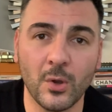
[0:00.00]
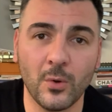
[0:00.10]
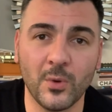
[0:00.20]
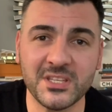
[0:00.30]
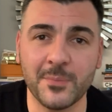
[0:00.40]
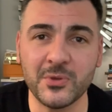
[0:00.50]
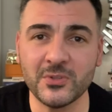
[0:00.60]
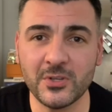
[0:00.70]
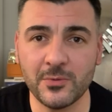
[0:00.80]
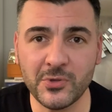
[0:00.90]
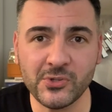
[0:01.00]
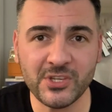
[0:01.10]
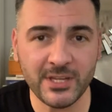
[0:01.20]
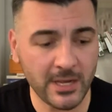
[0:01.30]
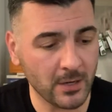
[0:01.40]
What's up, YouTube?
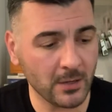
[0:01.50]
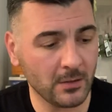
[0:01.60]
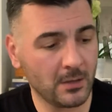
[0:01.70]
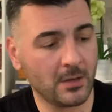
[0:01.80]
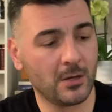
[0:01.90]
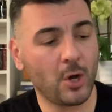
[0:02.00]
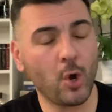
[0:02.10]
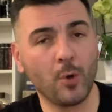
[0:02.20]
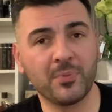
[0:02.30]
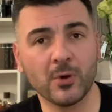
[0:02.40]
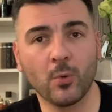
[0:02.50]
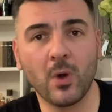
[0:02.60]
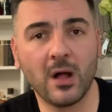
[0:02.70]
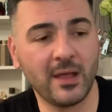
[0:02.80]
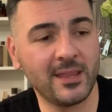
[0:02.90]
Eugene here. Hope you're
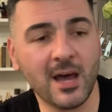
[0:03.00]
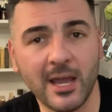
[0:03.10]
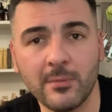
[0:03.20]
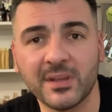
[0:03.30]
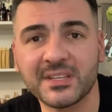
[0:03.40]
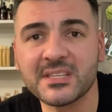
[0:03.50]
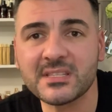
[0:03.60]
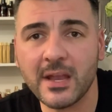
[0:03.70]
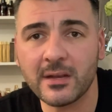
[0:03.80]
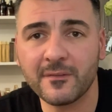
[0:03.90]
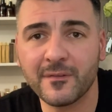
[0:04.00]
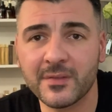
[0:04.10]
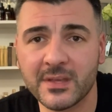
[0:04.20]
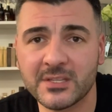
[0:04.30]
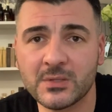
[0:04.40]
well, and I am excited for
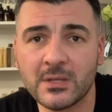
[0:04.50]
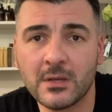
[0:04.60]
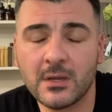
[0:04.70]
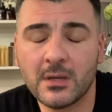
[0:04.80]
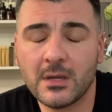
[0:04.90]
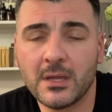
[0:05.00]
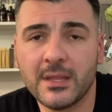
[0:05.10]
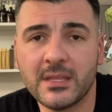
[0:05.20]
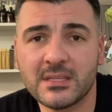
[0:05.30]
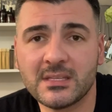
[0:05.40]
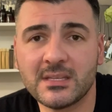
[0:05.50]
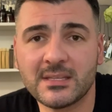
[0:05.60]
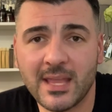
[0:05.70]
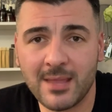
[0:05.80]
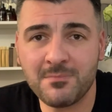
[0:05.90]
this. This is
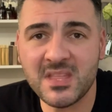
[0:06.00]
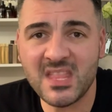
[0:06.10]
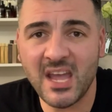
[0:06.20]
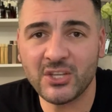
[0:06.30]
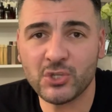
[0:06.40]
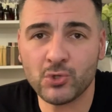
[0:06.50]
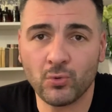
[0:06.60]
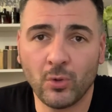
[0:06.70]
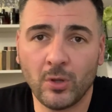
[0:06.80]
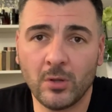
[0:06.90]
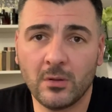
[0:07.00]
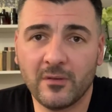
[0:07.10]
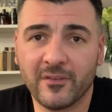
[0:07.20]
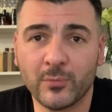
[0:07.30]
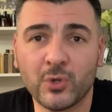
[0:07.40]
a midnight stroll
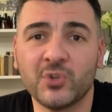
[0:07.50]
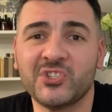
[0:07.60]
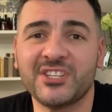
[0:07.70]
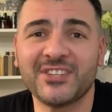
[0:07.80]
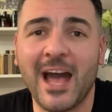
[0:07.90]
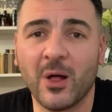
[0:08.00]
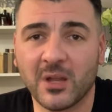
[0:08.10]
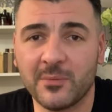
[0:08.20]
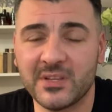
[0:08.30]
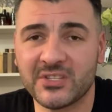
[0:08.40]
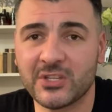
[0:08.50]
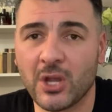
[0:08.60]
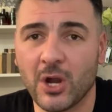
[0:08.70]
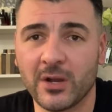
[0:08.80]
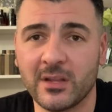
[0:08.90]
from Gucci's Alchemist
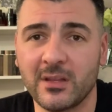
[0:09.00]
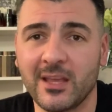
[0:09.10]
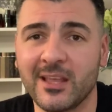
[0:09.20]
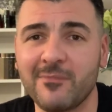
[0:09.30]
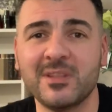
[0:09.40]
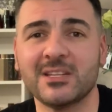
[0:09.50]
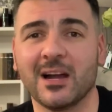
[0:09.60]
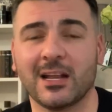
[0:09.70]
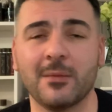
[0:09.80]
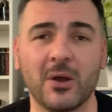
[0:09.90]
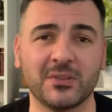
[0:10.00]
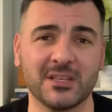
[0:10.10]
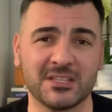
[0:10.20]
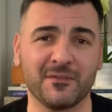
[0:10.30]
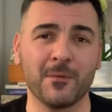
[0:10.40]
Garden, and I've been talking about
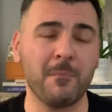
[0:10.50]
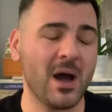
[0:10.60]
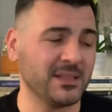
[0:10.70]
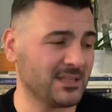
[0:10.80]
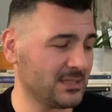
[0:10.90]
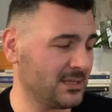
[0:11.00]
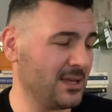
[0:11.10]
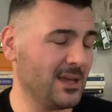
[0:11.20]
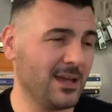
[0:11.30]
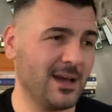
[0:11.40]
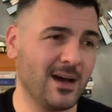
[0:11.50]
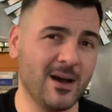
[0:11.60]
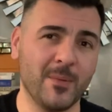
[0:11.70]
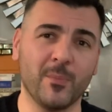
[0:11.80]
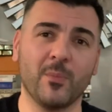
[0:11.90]
this for months.
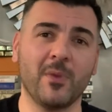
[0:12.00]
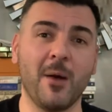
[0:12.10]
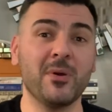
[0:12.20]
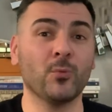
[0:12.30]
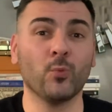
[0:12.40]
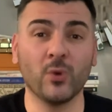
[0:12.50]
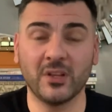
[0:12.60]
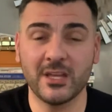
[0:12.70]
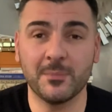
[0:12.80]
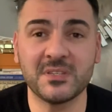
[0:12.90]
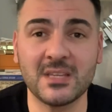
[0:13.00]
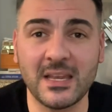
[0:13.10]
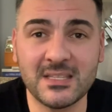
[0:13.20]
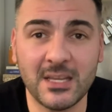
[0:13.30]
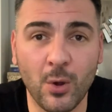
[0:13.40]
I've been really
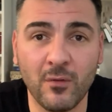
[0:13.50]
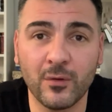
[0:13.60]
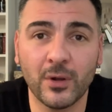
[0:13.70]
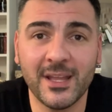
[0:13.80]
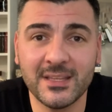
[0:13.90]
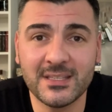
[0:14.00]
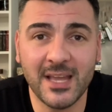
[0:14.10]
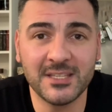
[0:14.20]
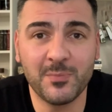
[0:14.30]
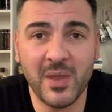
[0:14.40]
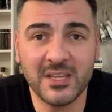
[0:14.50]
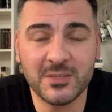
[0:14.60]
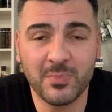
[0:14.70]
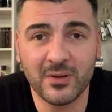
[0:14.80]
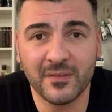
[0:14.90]
obsessing over
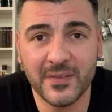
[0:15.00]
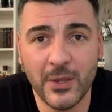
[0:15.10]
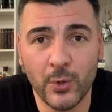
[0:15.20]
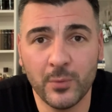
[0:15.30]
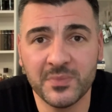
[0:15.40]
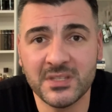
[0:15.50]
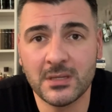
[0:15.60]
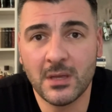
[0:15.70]
incense-based perfumes.